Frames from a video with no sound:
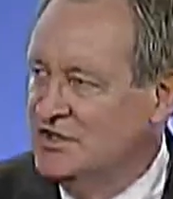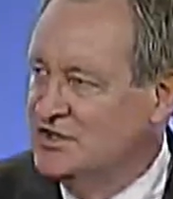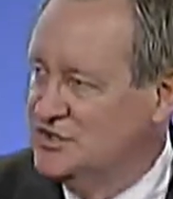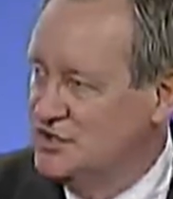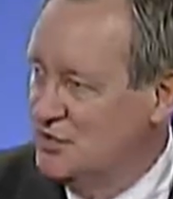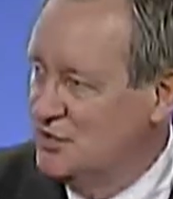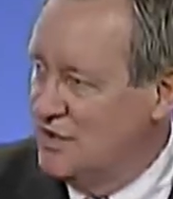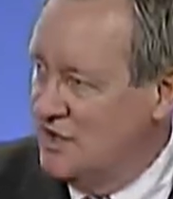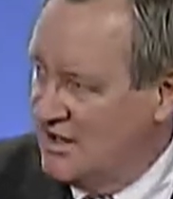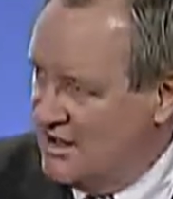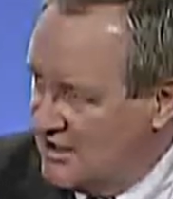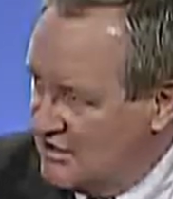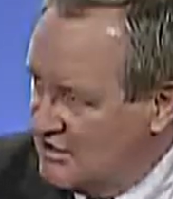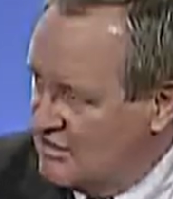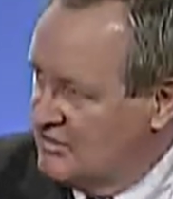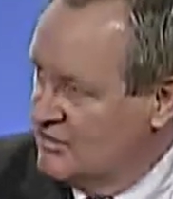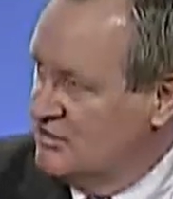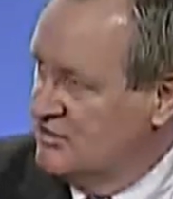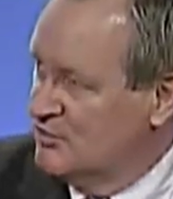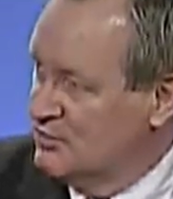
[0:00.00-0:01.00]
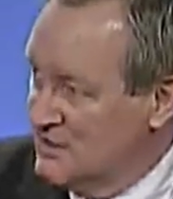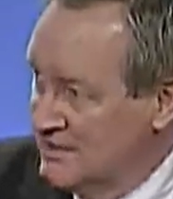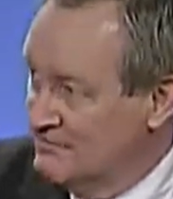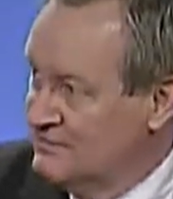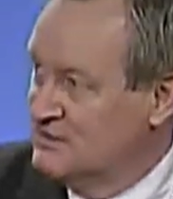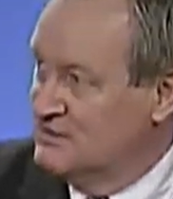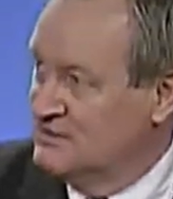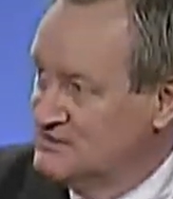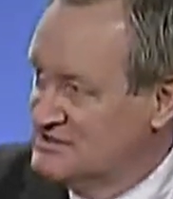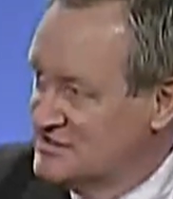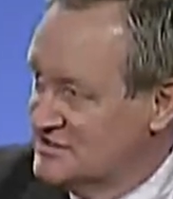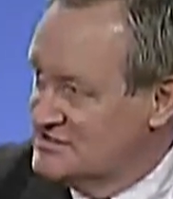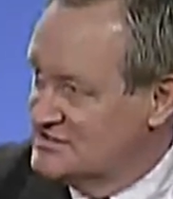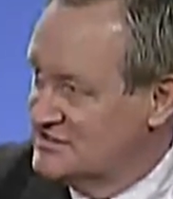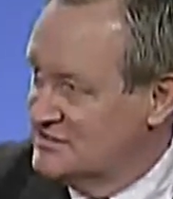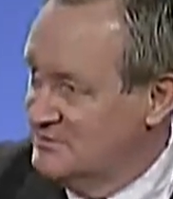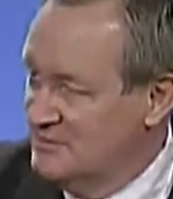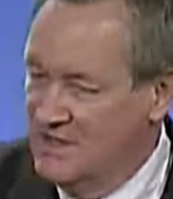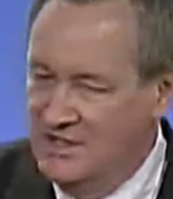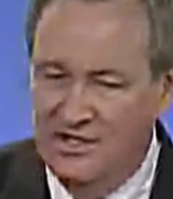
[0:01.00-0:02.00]
to our revenue
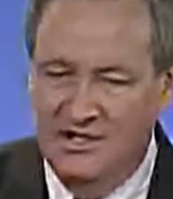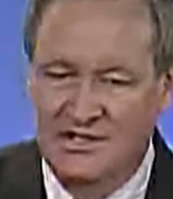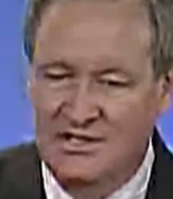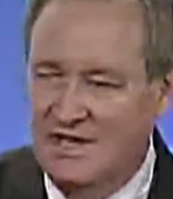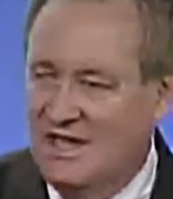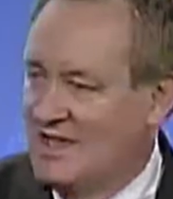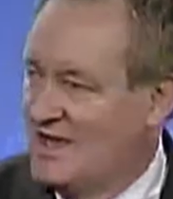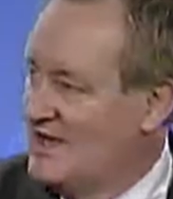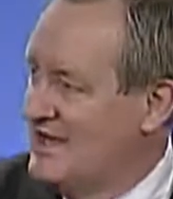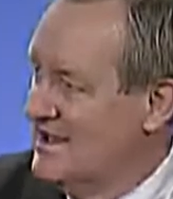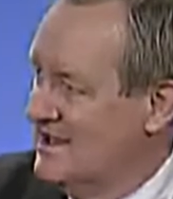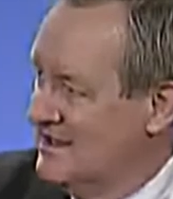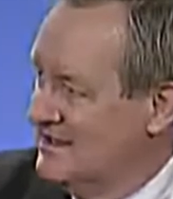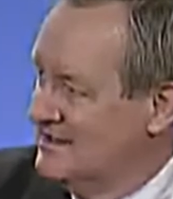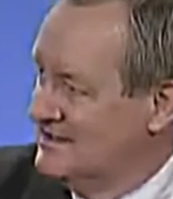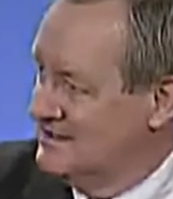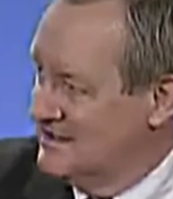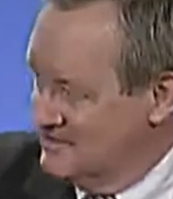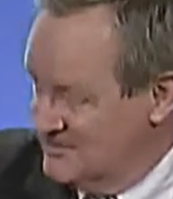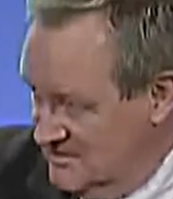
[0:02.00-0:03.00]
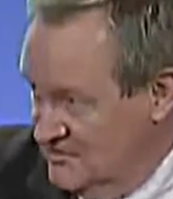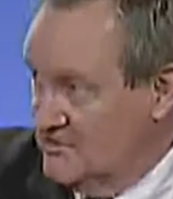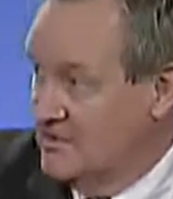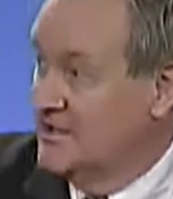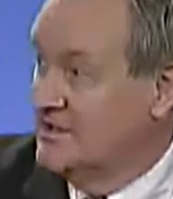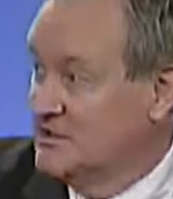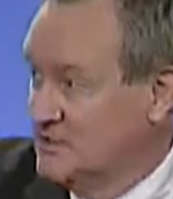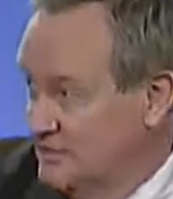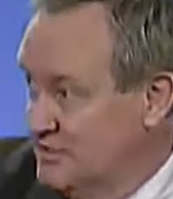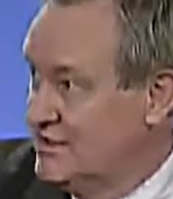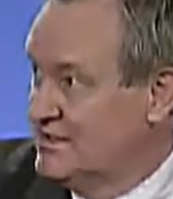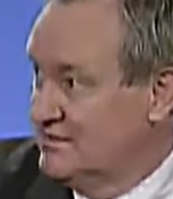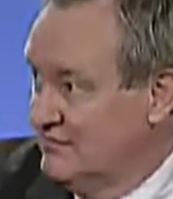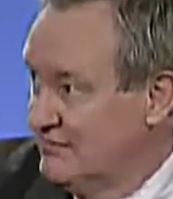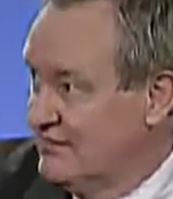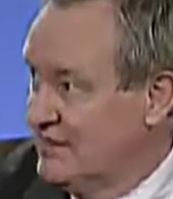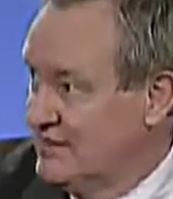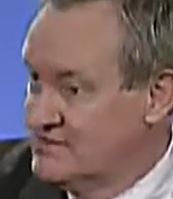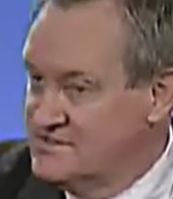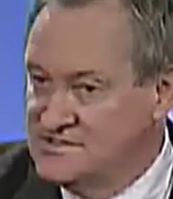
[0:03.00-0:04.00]
system, defense, and including
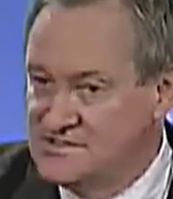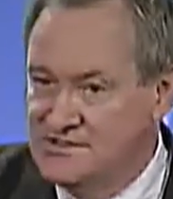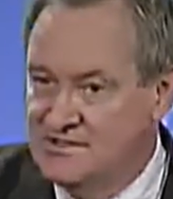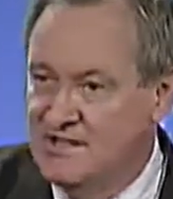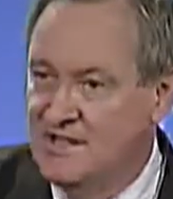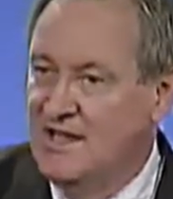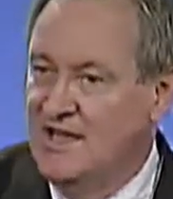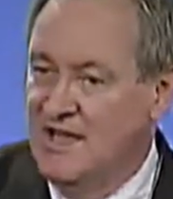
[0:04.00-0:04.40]
defense,